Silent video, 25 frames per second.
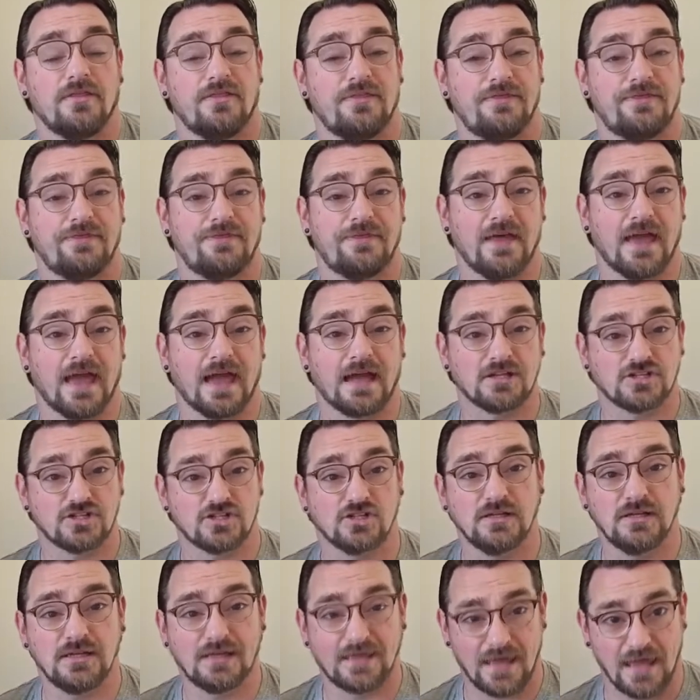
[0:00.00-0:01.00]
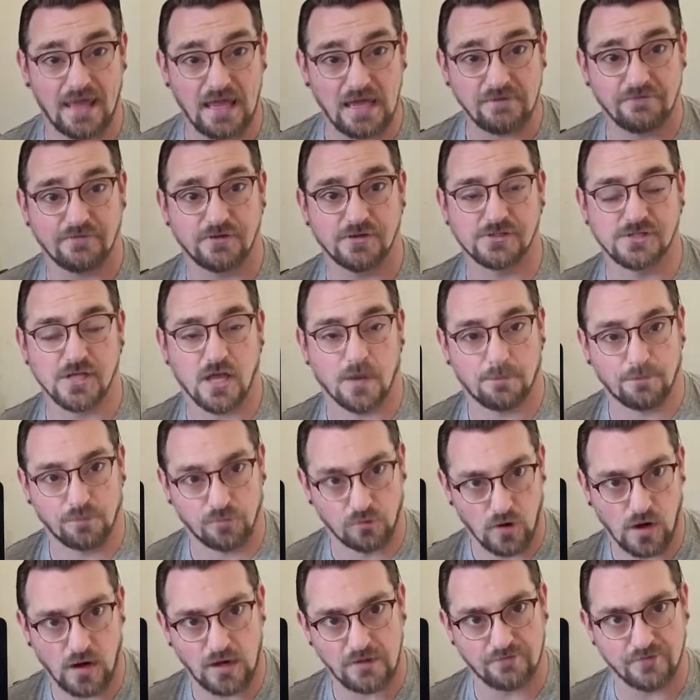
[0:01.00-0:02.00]
They actually gave us a
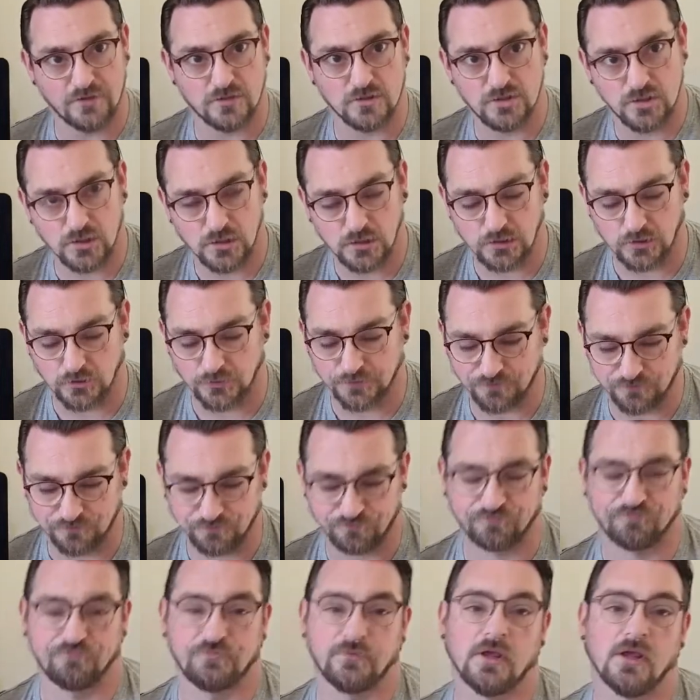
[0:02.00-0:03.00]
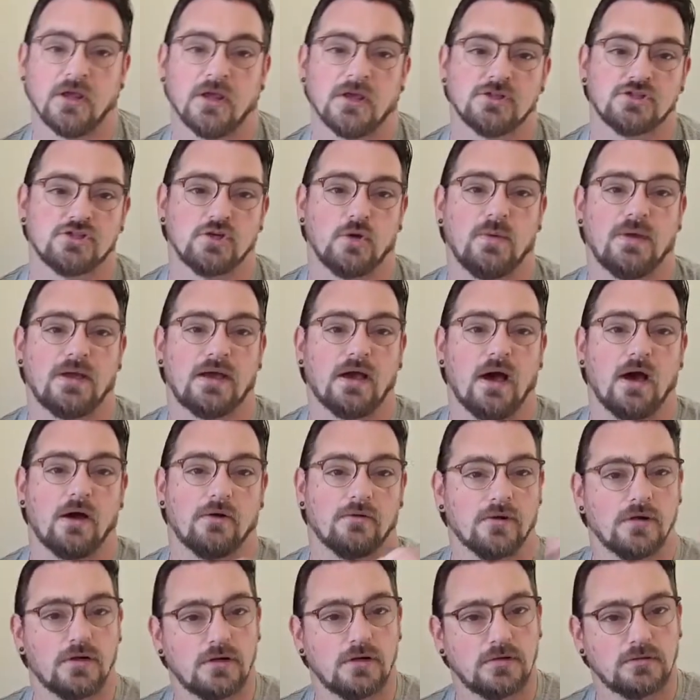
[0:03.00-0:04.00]
private tour. So we got
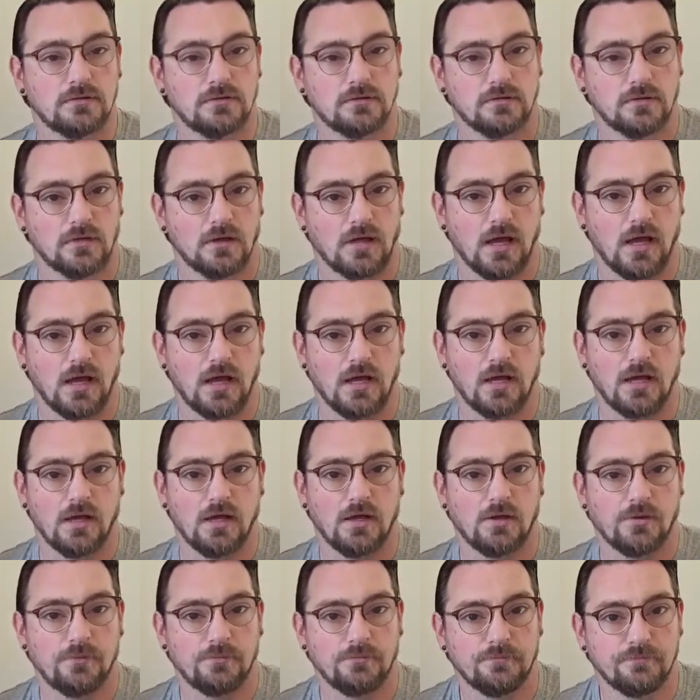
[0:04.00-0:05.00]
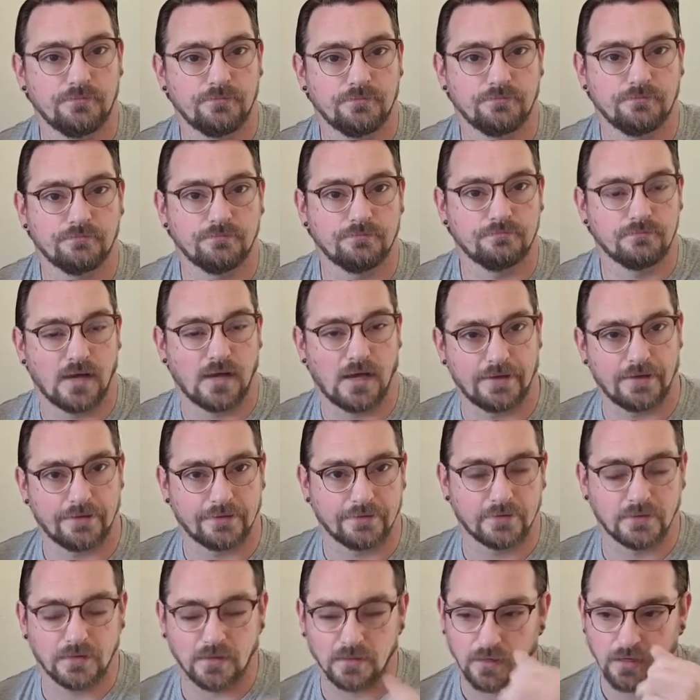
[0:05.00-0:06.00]
our own
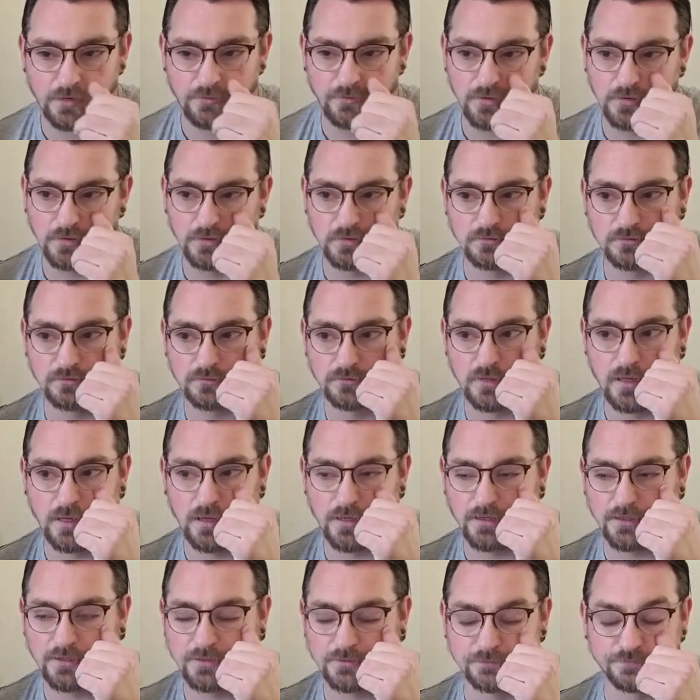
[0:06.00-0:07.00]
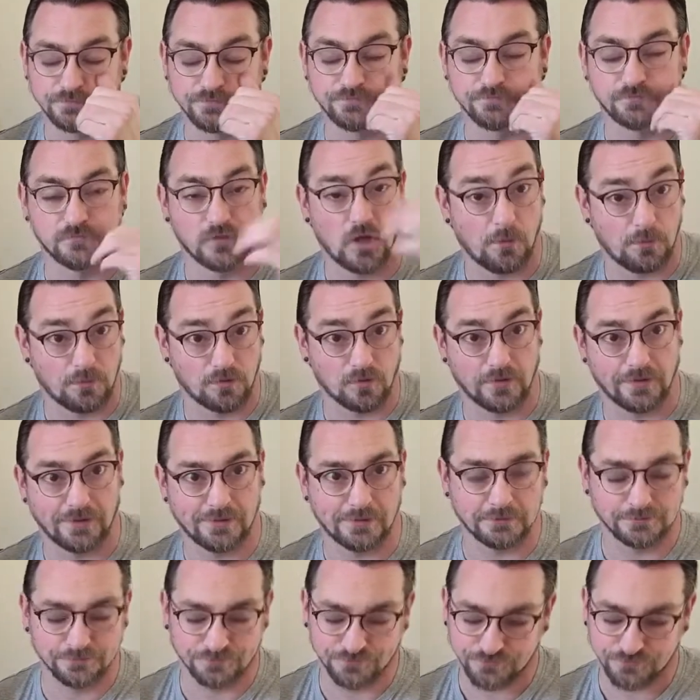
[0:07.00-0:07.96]
miner, our own operator,